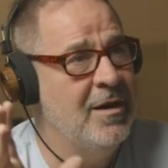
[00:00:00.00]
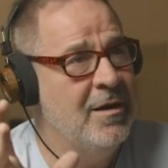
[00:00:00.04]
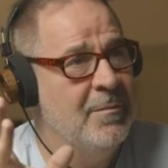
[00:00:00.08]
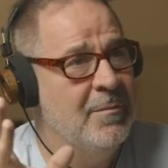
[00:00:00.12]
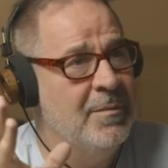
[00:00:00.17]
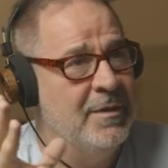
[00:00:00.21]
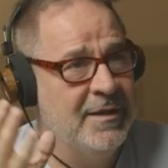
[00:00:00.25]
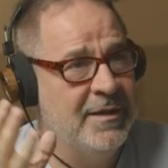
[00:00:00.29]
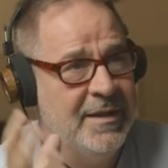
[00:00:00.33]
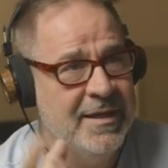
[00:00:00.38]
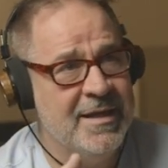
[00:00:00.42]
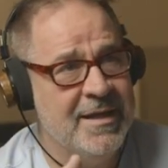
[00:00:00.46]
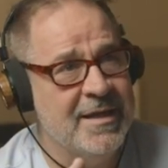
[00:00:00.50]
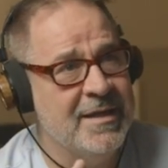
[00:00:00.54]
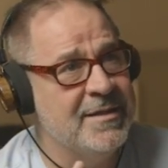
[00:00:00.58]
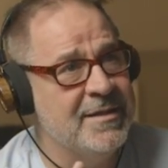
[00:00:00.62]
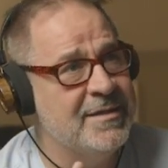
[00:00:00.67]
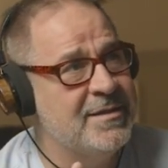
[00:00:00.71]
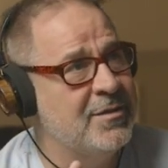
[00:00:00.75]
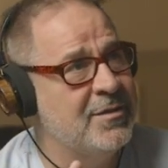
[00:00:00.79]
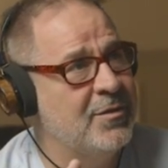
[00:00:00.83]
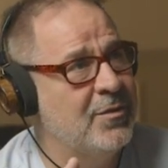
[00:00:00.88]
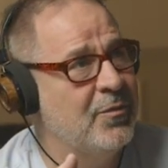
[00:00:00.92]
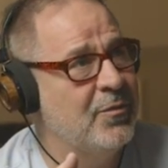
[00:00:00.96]
But
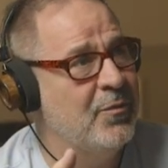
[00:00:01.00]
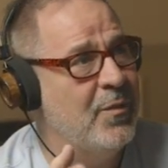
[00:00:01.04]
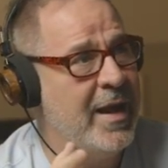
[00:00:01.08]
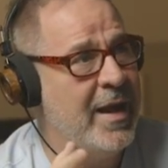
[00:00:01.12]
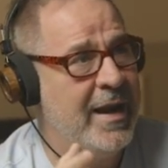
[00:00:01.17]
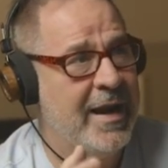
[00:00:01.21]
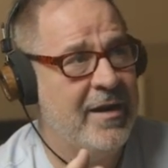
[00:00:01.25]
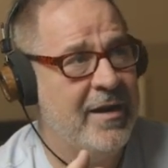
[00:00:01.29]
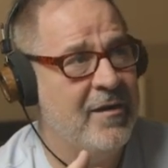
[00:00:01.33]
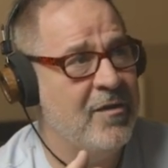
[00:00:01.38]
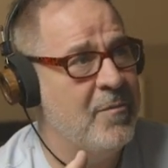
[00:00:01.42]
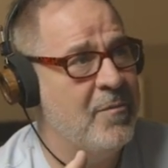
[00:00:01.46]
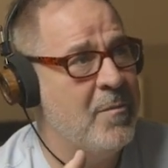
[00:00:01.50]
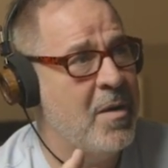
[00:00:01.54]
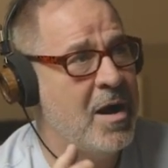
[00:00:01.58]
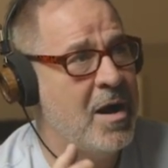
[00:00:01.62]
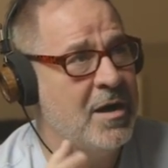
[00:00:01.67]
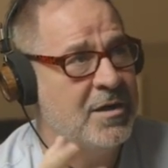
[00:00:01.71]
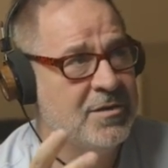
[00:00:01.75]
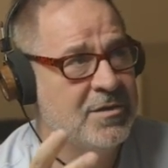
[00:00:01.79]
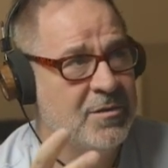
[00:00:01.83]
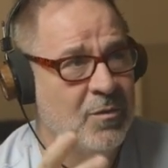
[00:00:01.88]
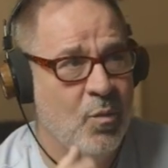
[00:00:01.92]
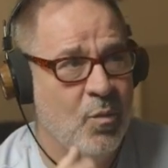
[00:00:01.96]
this, right out of the
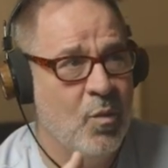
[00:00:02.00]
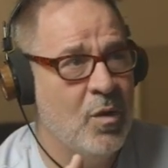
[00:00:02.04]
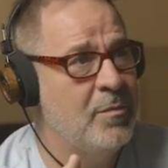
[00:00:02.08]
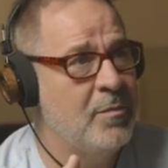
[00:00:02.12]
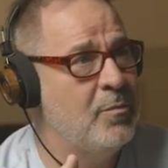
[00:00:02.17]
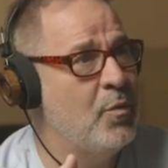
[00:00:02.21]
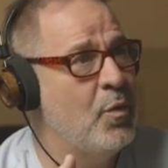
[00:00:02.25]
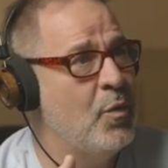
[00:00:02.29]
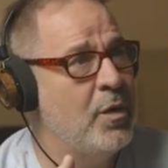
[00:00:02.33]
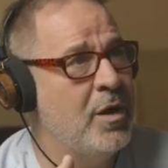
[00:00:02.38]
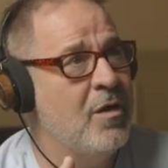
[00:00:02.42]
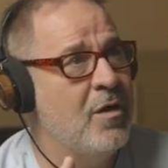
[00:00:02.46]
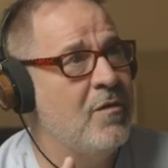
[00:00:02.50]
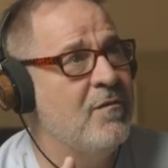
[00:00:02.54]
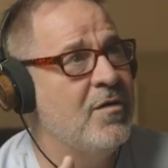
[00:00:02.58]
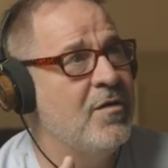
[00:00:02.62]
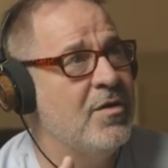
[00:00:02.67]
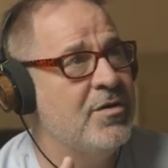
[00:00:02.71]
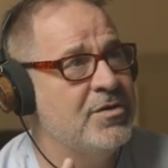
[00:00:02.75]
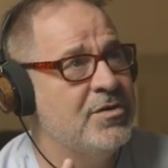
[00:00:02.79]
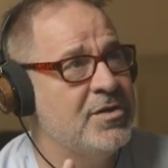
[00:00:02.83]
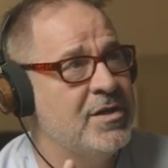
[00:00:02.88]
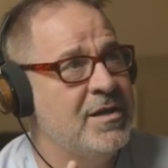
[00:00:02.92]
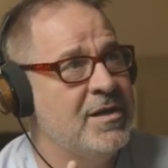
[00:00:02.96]
box, the 1.0
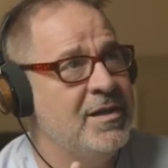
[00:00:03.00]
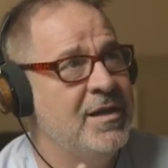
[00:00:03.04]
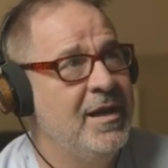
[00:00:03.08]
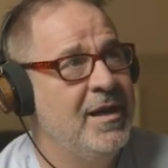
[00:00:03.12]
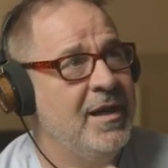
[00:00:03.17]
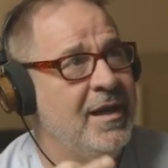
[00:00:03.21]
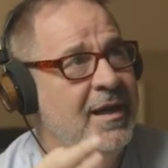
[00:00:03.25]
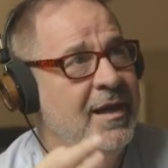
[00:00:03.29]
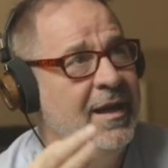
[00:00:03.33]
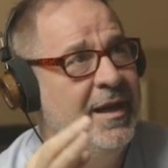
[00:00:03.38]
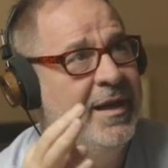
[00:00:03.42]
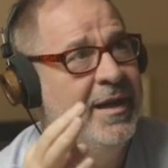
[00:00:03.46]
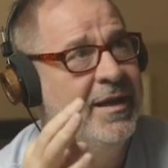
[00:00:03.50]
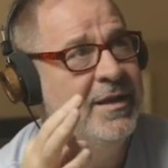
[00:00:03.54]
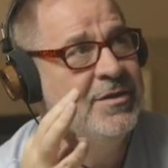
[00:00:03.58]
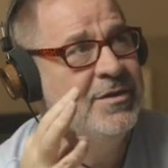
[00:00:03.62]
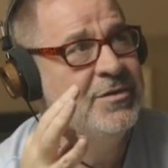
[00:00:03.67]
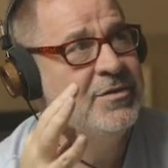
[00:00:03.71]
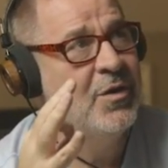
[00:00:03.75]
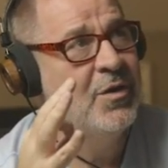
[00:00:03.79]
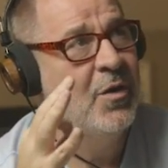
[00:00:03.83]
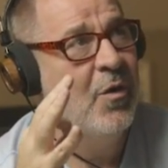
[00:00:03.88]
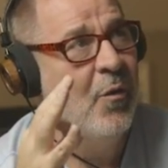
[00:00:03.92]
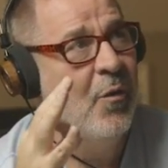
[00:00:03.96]
version
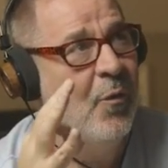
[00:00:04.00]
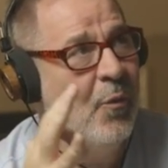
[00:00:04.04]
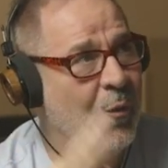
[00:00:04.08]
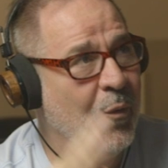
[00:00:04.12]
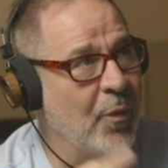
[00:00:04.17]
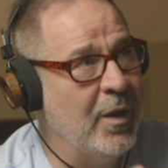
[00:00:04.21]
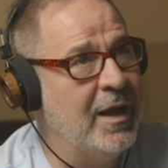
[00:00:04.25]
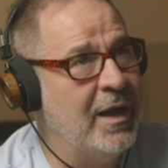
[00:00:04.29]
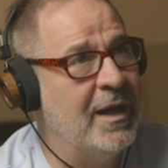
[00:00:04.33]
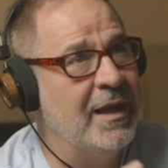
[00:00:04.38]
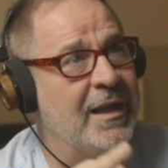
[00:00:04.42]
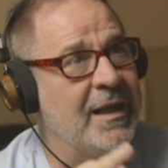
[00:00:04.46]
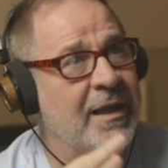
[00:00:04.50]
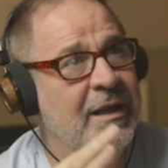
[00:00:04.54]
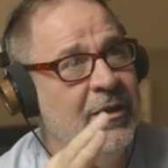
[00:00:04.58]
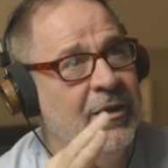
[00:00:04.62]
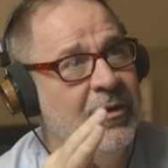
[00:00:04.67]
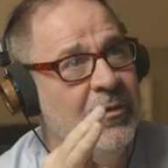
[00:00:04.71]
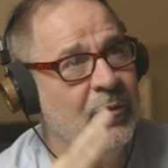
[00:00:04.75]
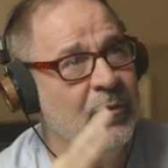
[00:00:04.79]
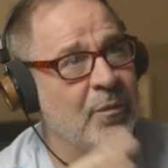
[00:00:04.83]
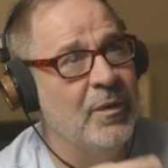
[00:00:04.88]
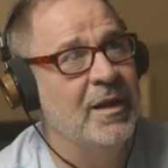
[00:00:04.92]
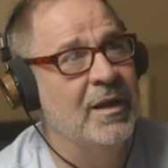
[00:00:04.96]
is really,
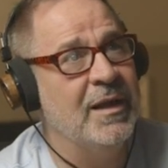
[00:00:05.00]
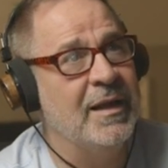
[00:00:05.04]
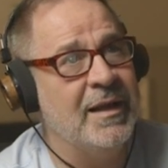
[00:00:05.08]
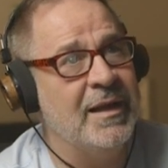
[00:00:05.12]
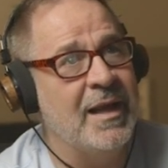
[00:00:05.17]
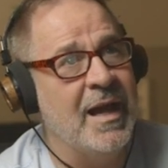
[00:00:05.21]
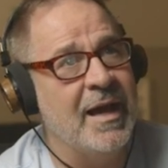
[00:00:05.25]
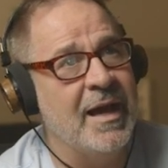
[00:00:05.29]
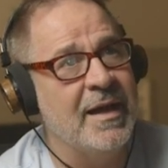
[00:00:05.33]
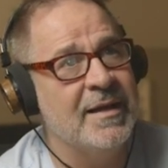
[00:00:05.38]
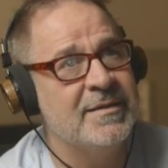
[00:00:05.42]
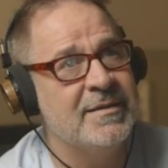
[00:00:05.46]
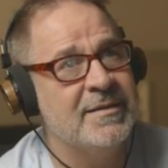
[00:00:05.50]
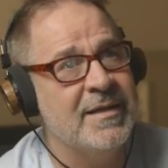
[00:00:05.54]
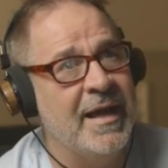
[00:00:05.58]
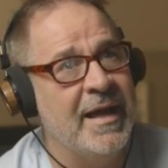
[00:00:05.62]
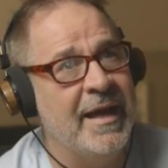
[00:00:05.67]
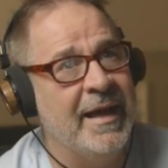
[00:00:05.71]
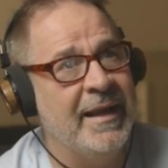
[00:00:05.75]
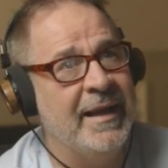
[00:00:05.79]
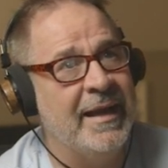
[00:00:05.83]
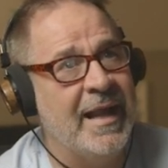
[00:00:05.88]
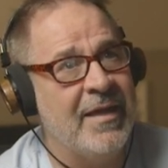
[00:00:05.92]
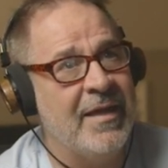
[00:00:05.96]
really nice,
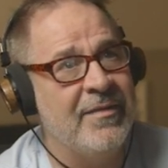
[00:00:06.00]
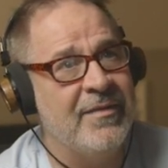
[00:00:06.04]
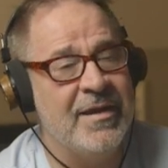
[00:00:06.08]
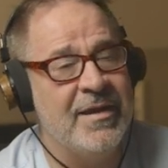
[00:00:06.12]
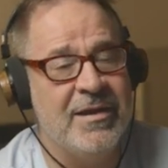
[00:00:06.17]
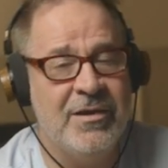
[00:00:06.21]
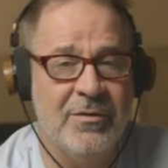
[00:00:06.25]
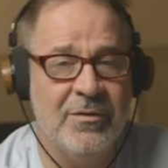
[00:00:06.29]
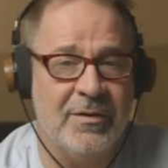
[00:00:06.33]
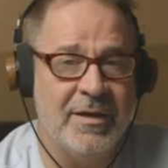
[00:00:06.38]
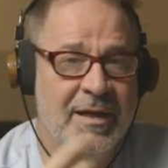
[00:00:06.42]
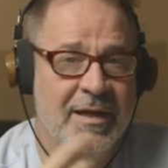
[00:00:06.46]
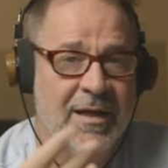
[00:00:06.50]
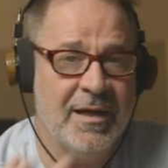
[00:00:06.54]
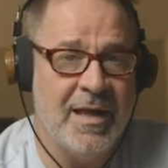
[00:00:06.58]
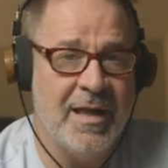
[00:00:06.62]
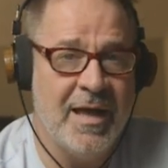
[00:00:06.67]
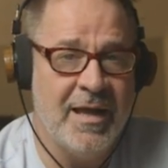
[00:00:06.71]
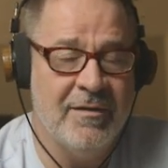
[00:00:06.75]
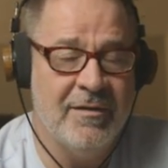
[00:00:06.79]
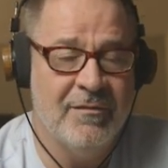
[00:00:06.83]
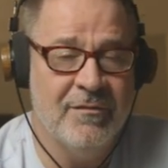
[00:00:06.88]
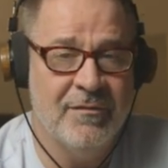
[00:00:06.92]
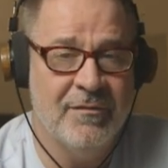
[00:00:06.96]
and I think you'll get a
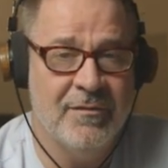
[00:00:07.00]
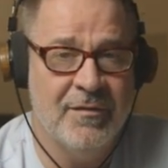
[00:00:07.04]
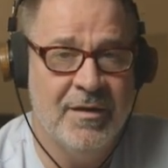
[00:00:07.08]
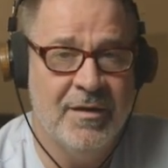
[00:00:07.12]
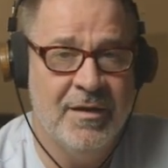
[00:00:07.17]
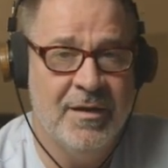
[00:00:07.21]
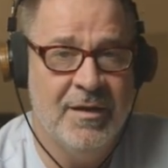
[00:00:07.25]
lot of